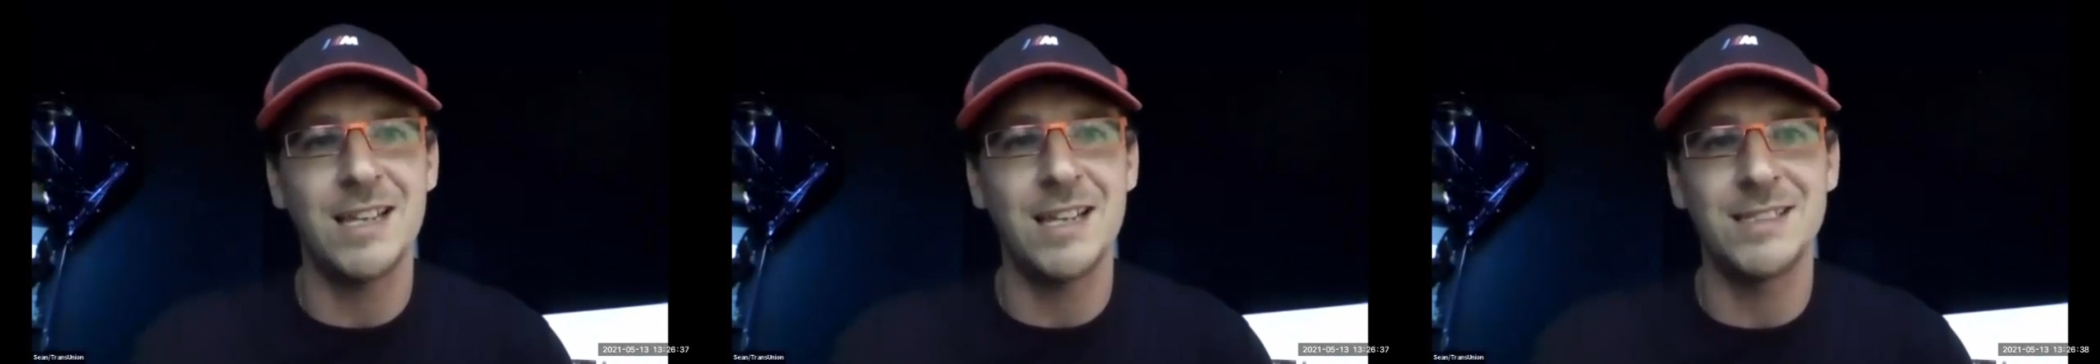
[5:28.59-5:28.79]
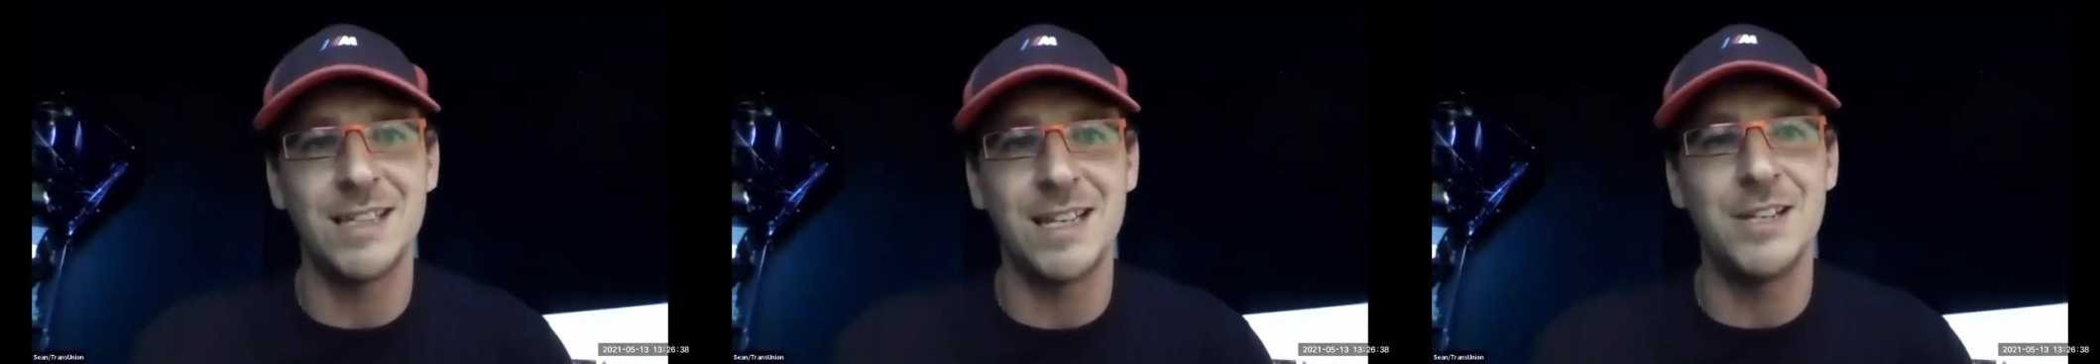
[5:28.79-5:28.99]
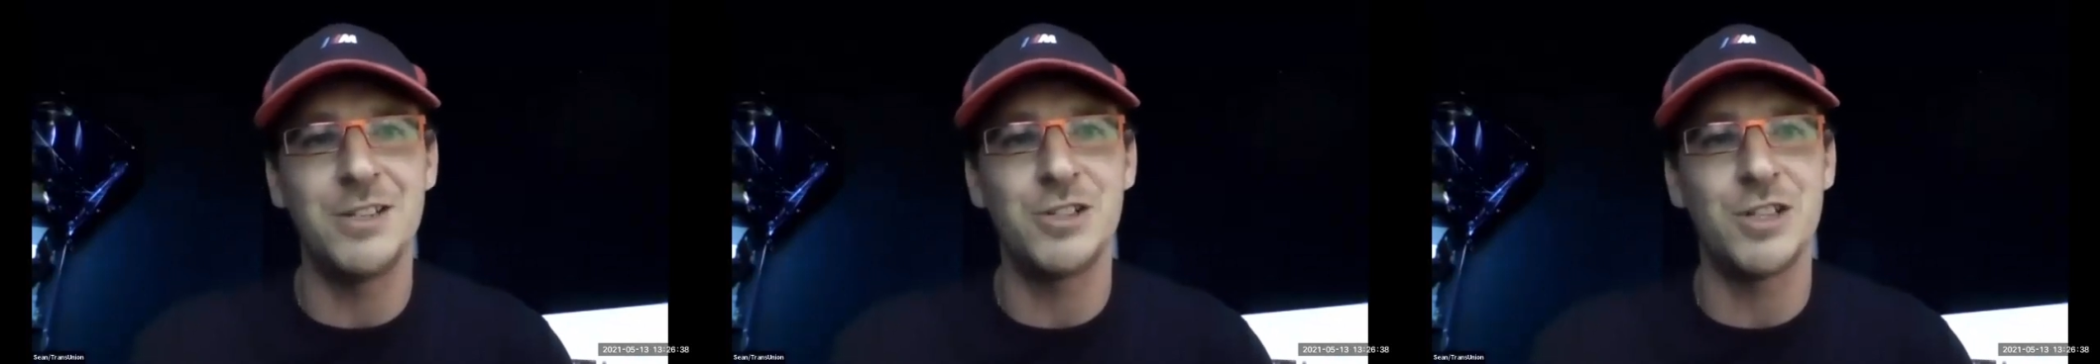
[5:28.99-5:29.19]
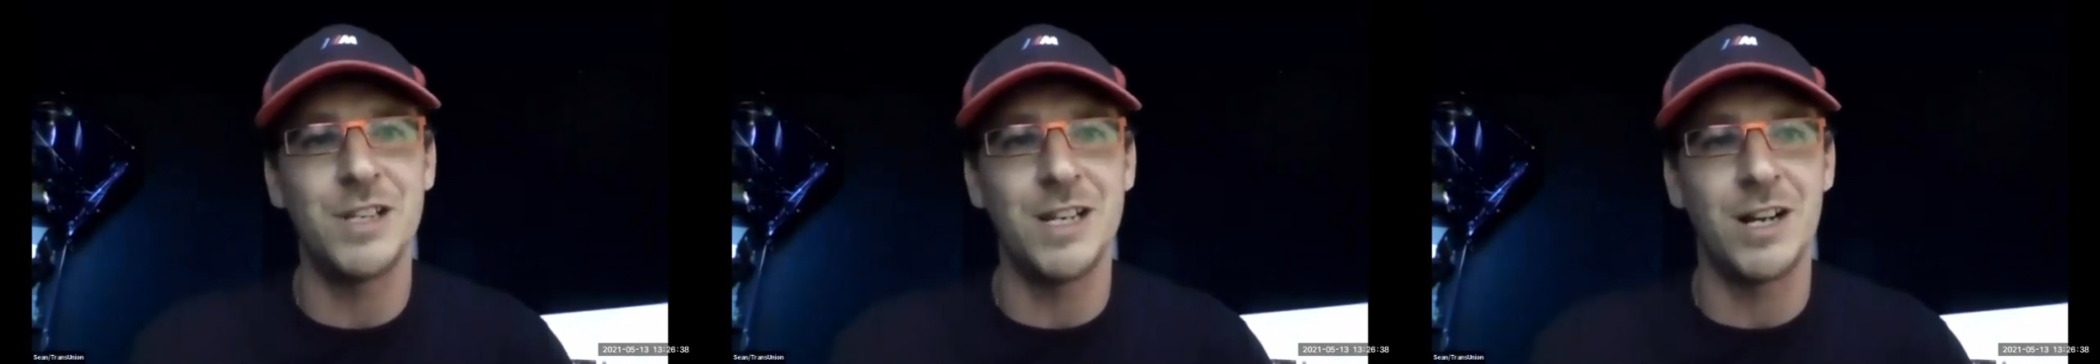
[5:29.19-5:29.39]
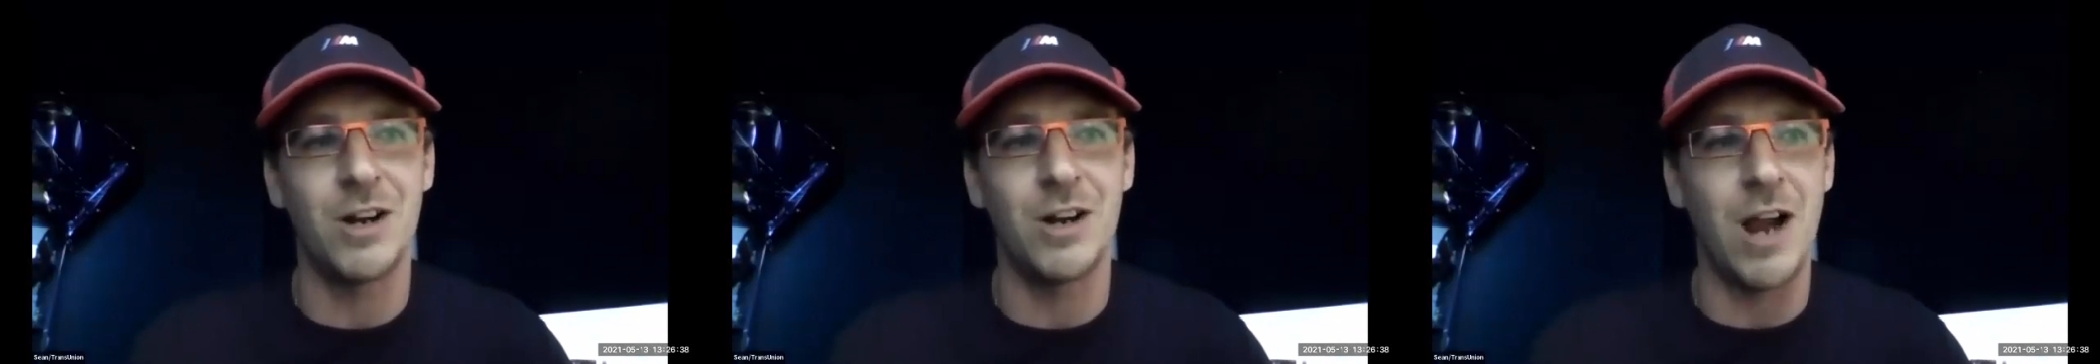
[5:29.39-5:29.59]
as an
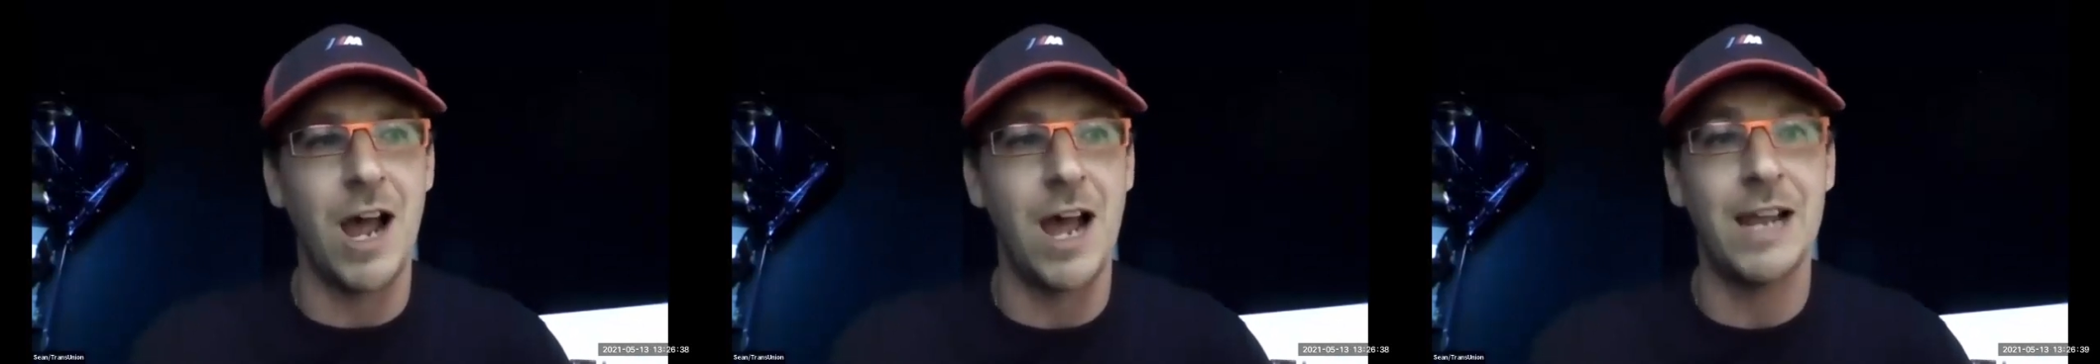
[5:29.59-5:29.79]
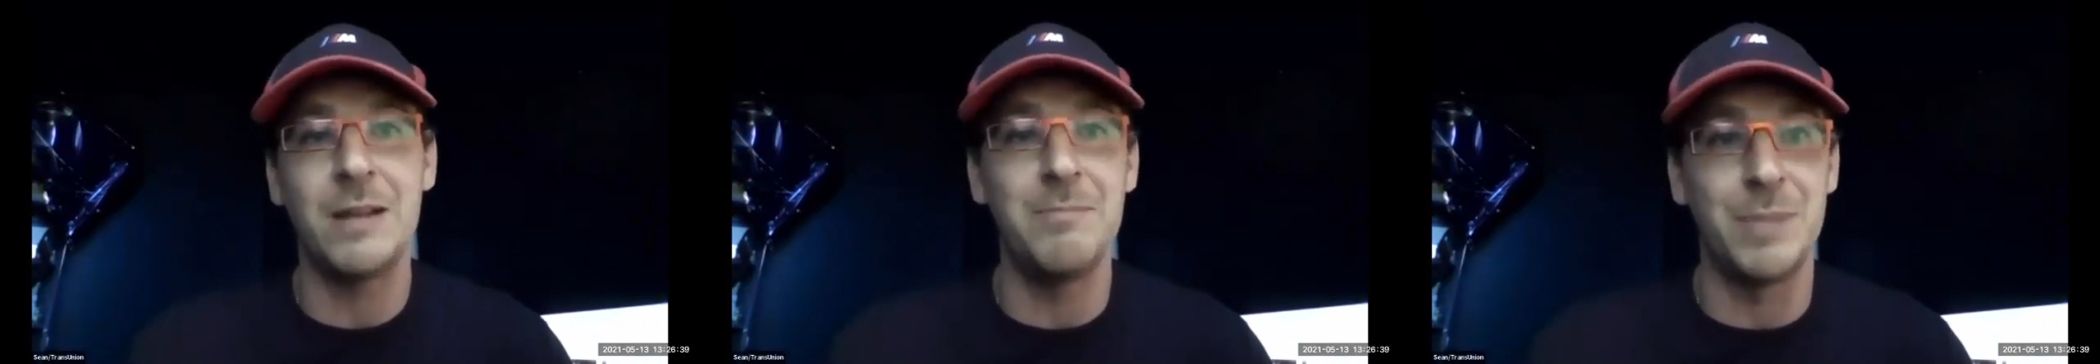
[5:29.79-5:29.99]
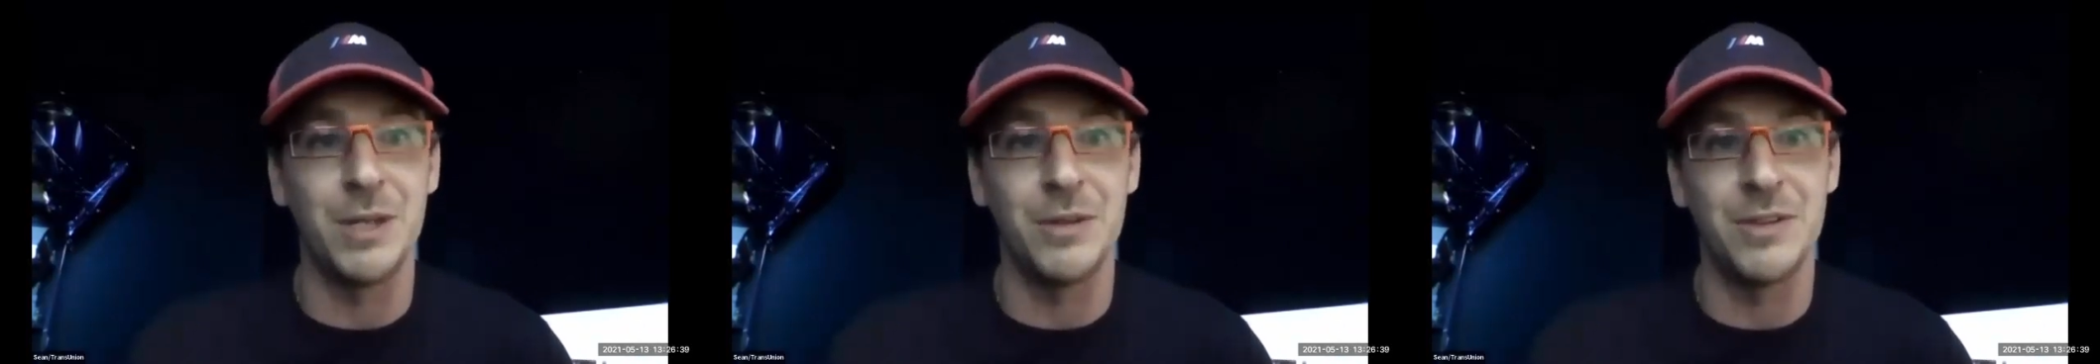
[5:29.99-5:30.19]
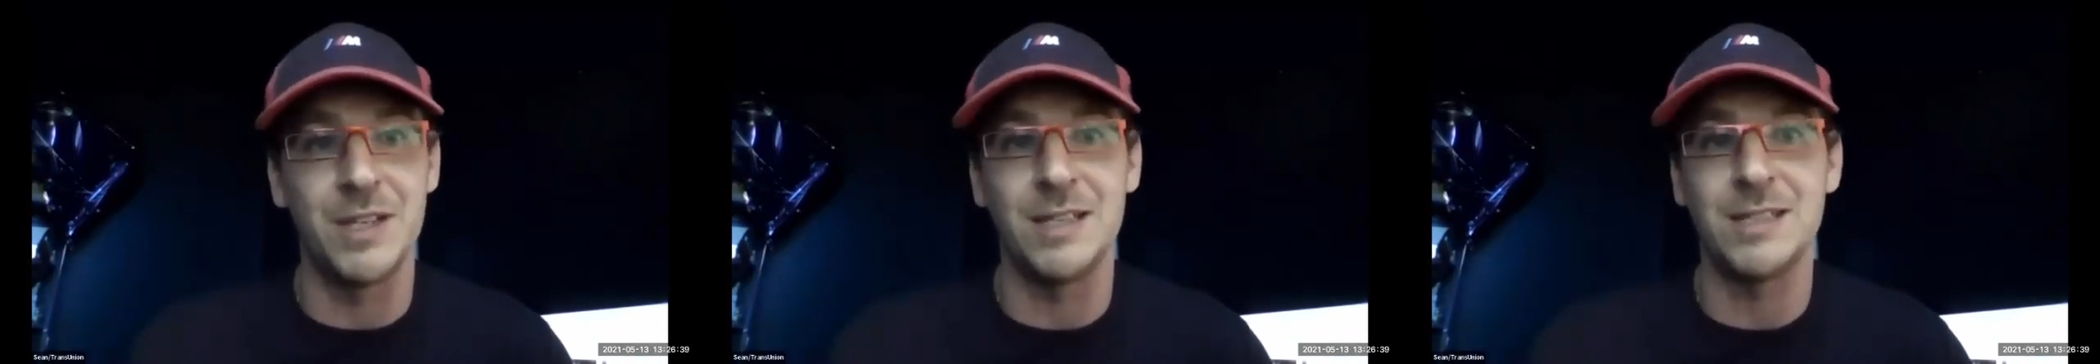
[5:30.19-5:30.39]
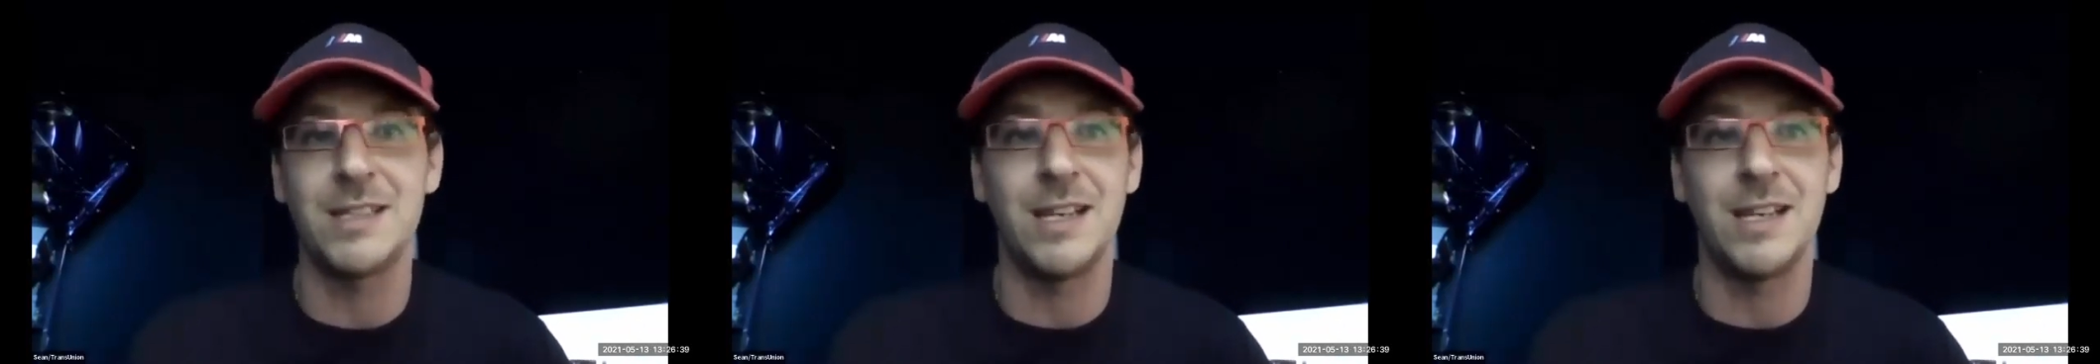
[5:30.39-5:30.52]
engineer, I can build this.